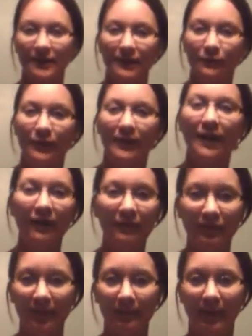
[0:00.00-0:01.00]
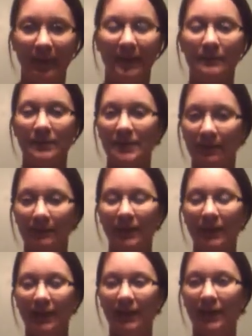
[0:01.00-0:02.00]
recovery became
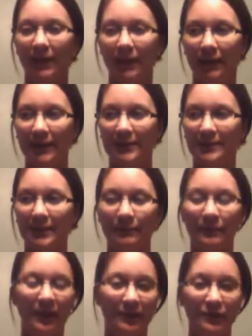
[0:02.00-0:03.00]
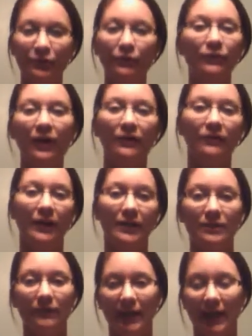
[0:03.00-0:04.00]
something that seemed like too
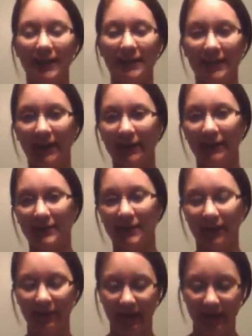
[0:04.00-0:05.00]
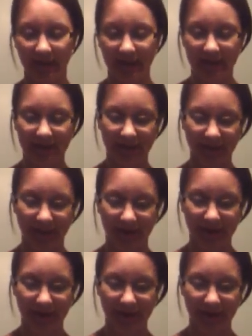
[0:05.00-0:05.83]
far-fetched of an idea to even consider.